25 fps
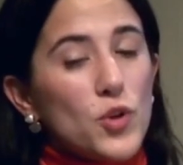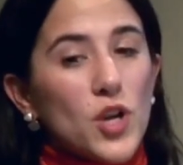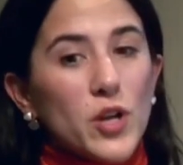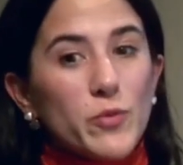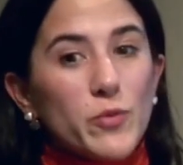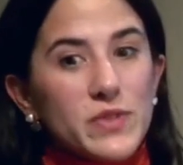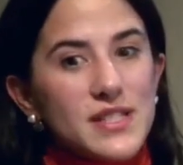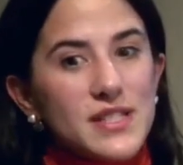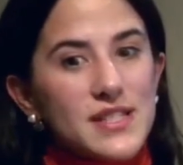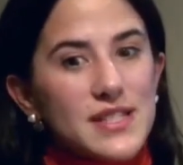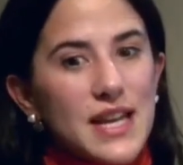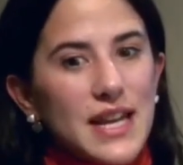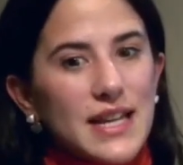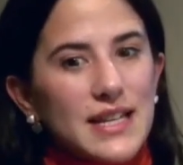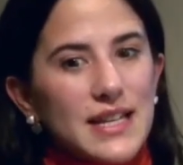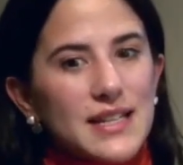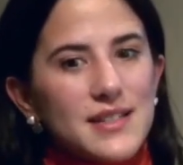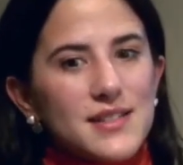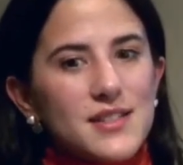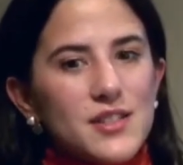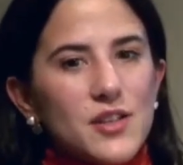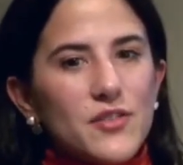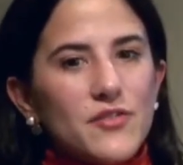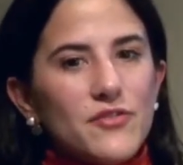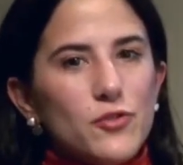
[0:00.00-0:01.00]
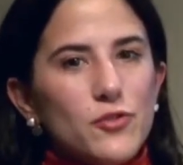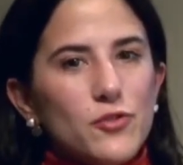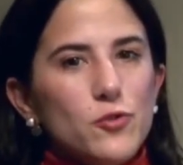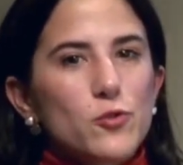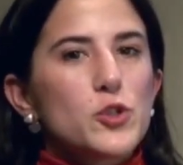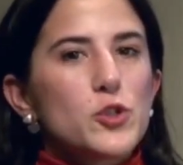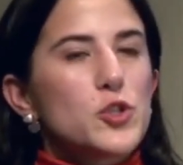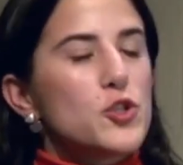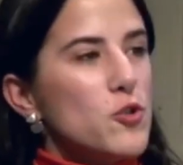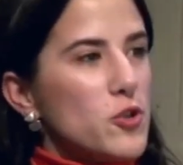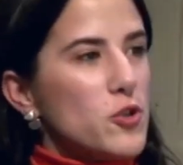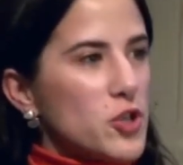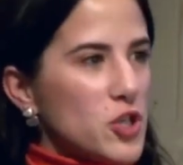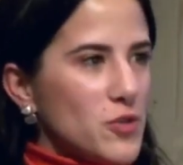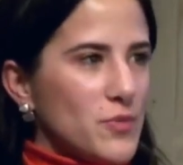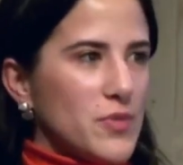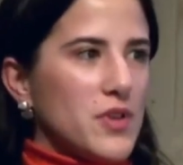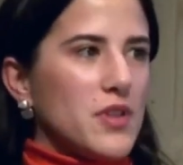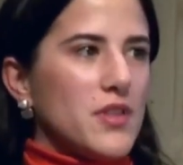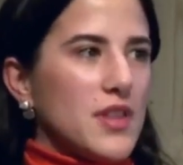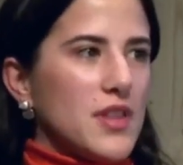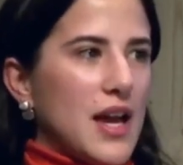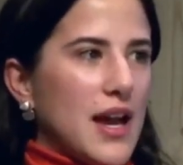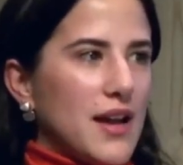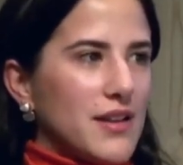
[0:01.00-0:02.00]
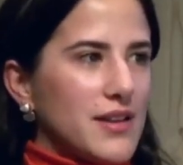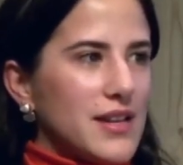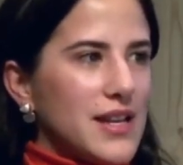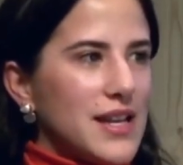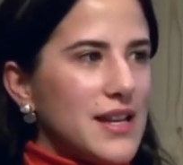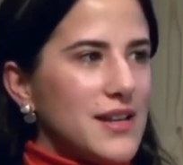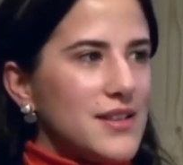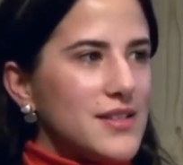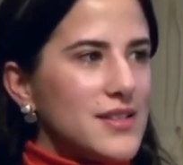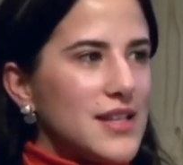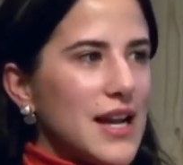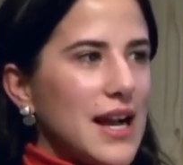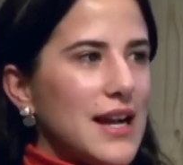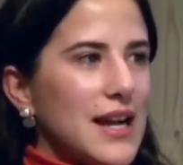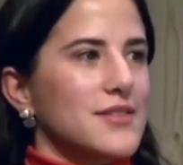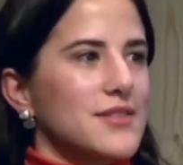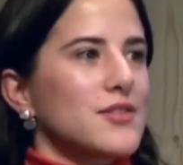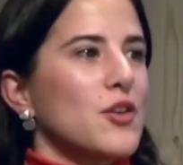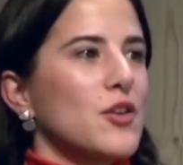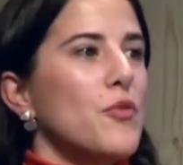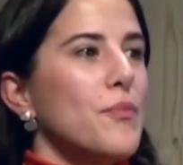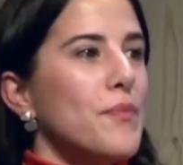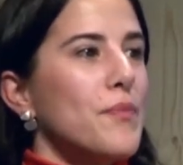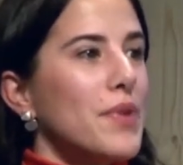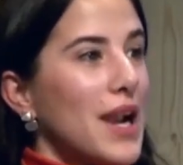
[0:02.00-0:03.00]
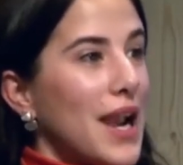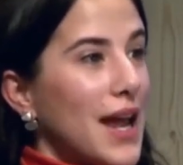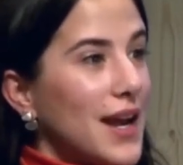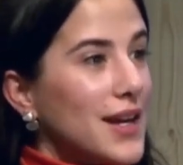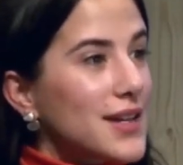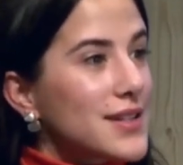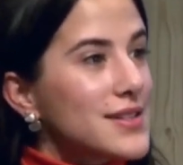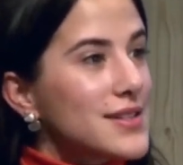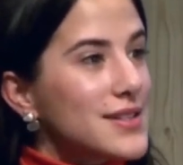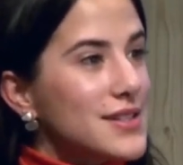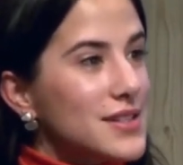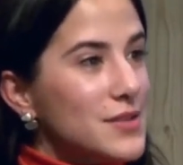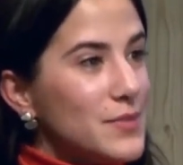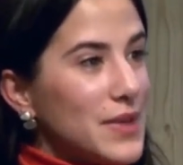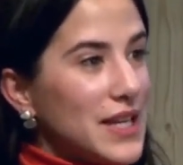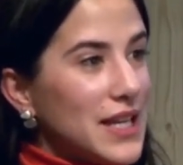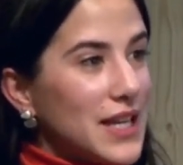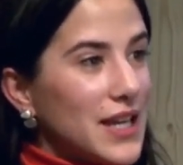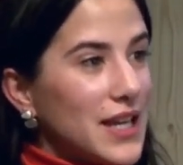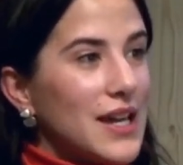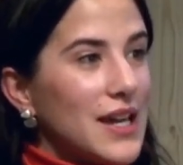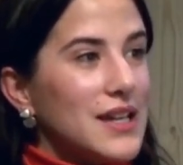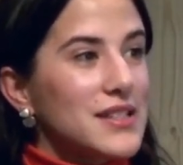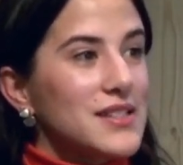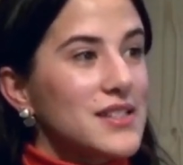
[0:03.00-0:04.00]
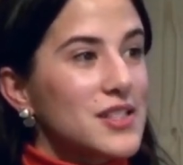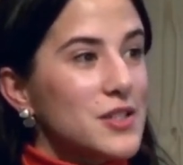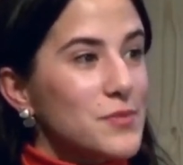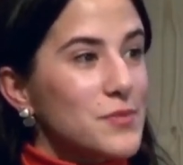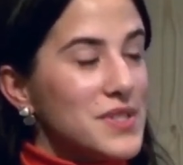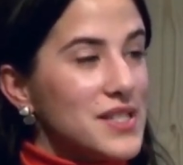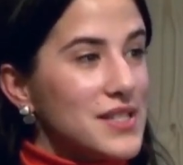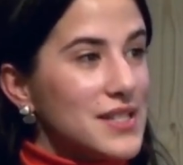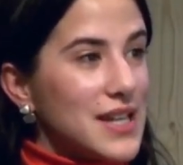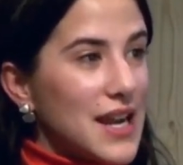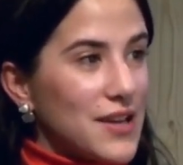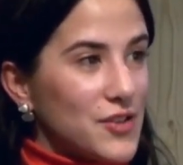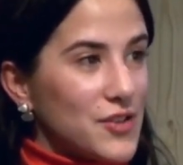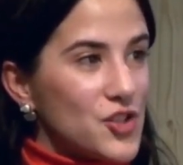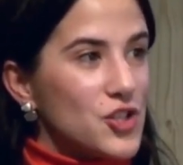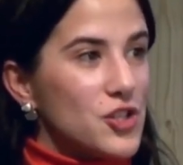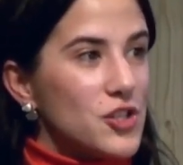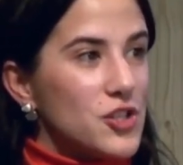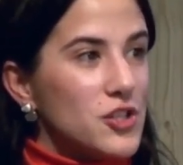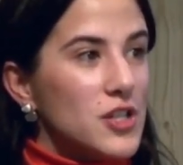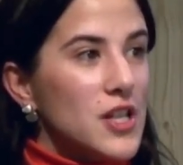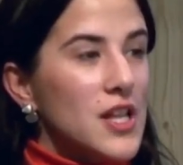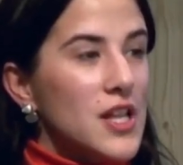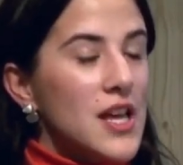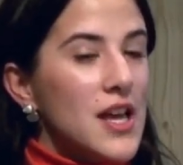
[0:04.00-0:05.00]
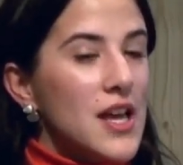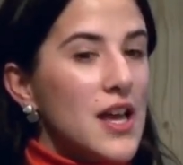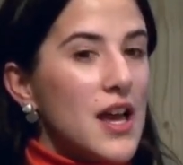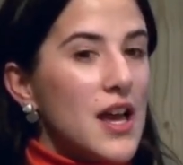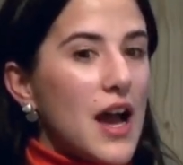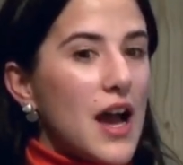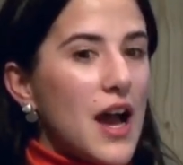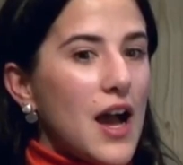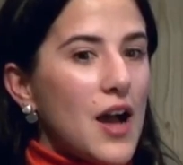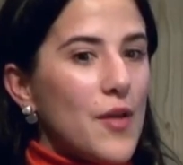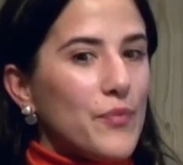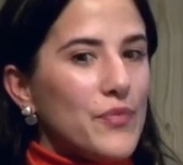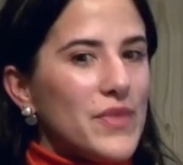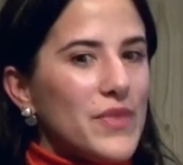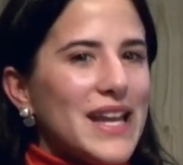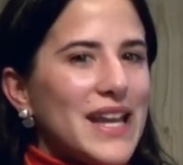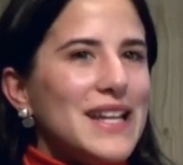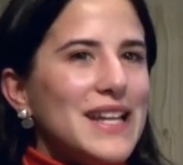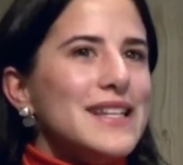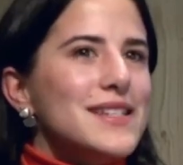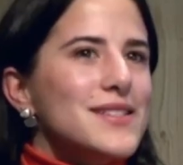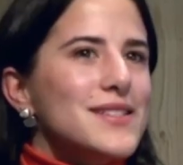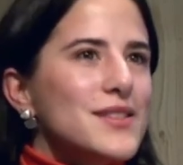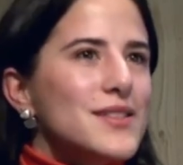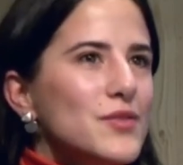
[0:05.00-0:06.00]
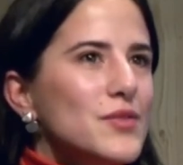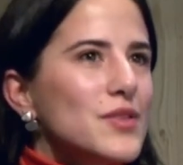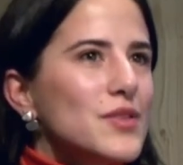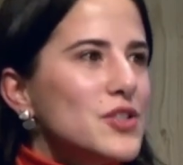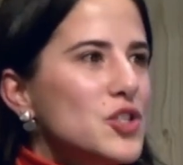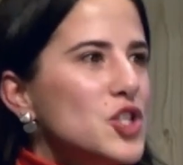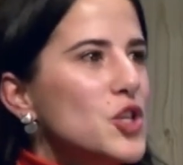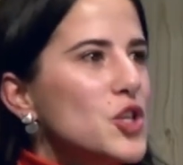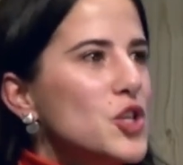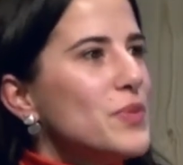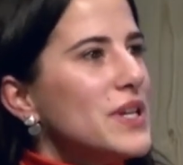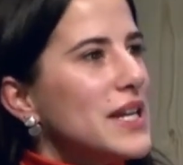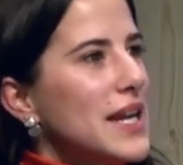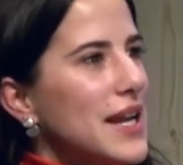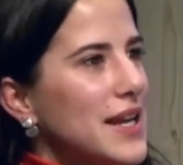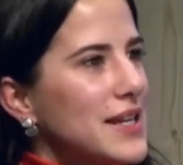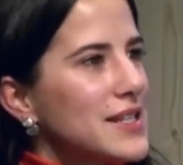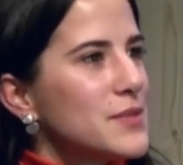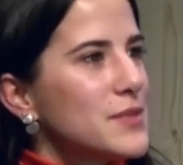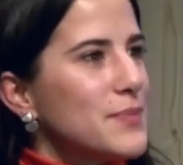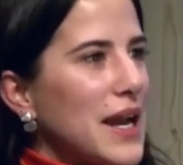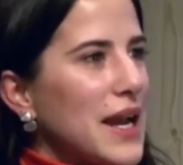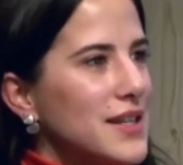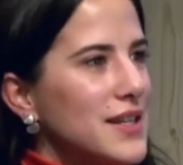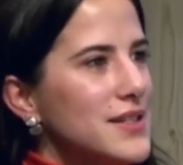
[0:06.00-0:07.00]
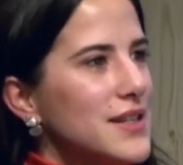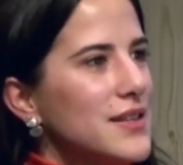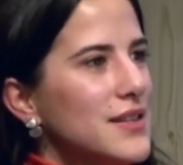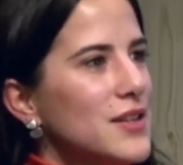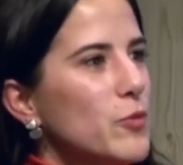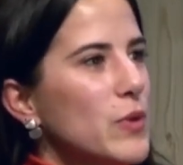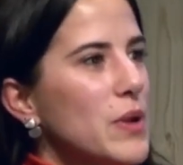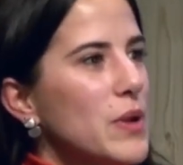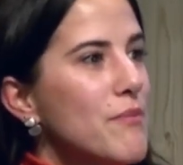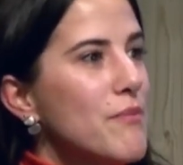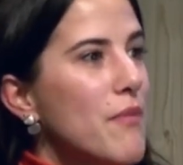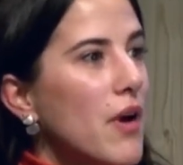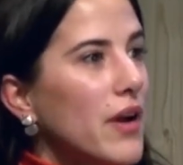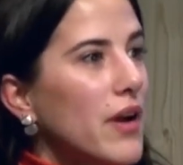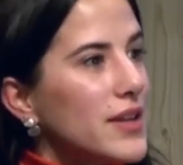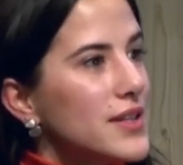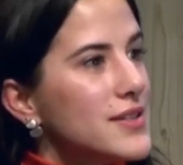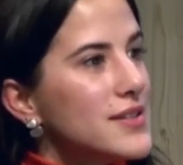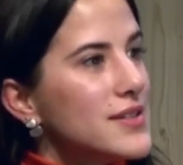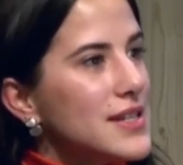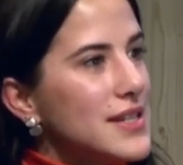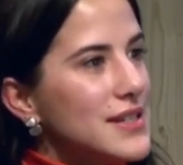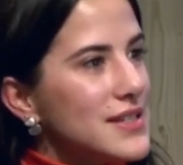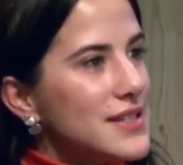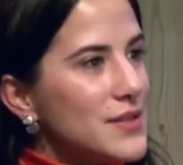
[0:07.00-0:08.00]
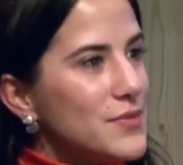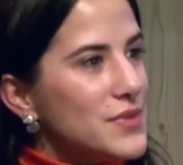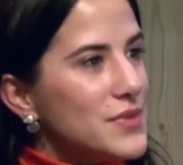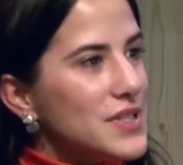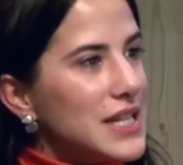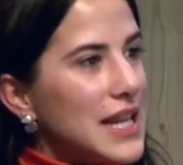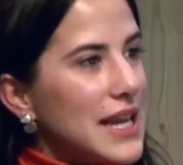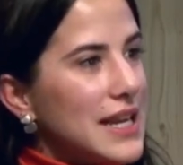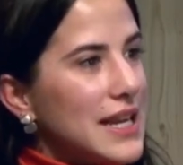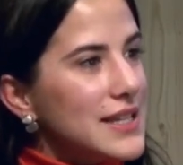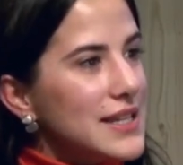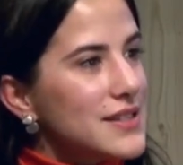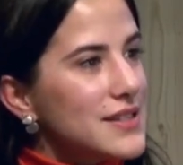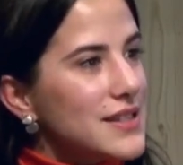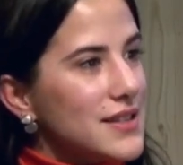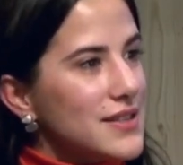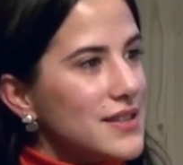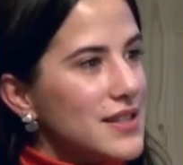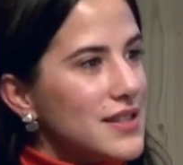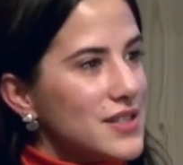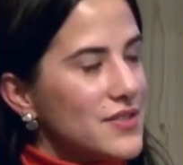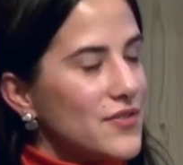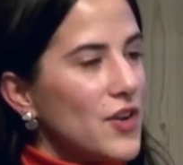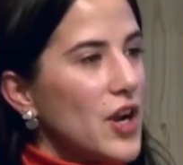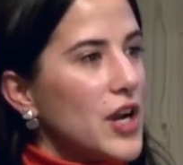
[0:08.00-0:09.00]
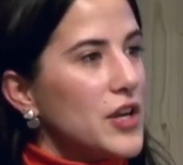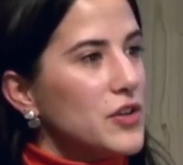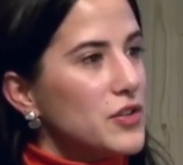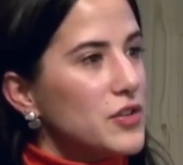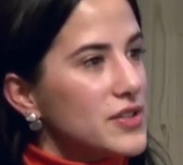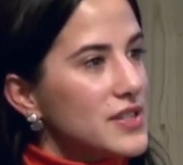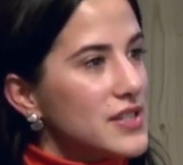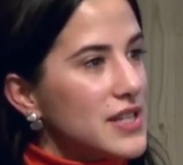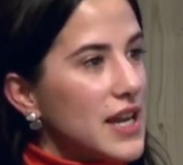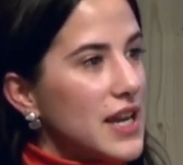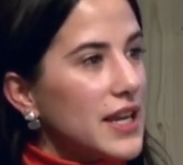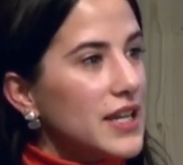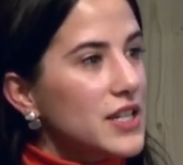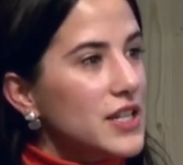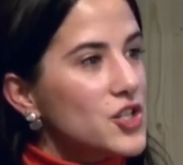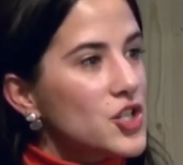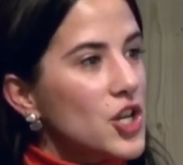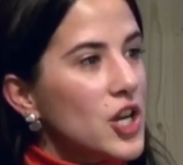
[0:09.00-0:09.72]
would say is, for a document that is as complex as MiCA, as substantial, it is to be expected that we might see some delays at this final stage.